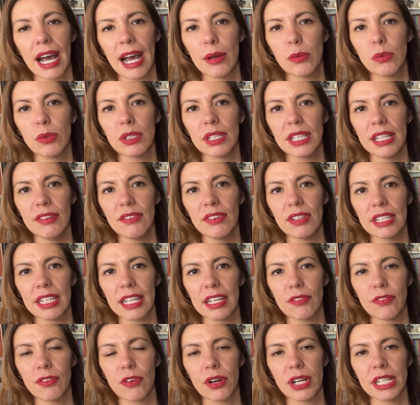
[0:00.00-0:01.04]
I will leave a
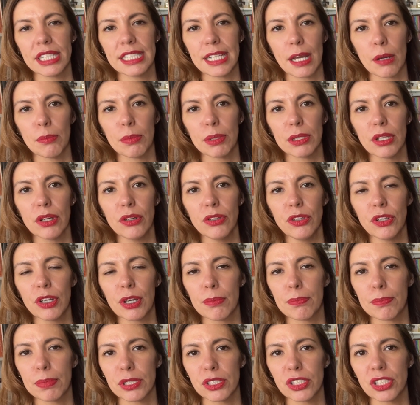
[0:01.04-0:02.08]
link for it down below. You
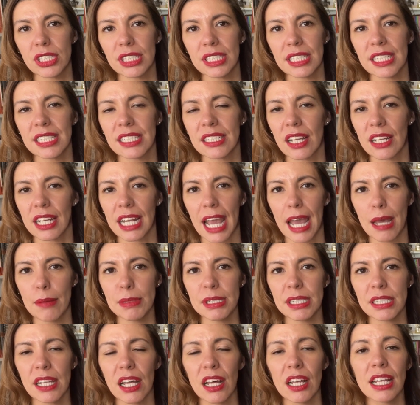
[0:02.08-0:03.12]
can purchase this on
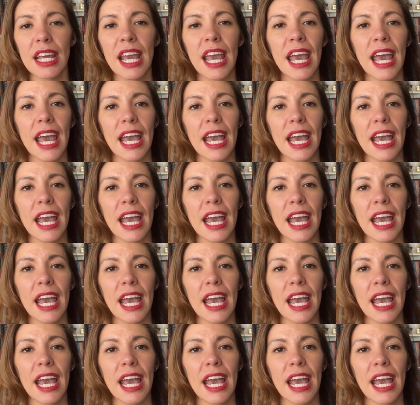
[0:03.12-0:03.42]
Amazon,